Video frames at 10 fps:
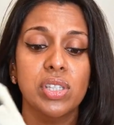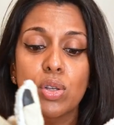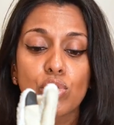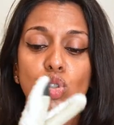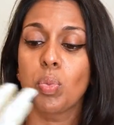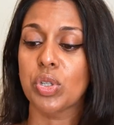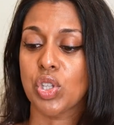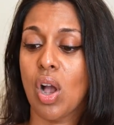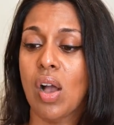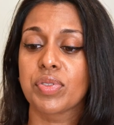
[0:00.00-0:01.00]
They're super
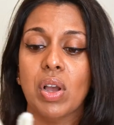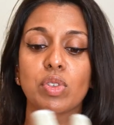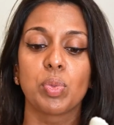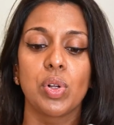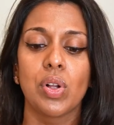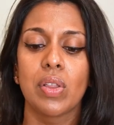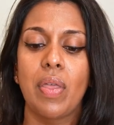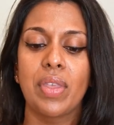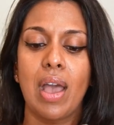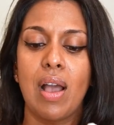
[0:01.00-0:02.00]
soft, comfortable, and then they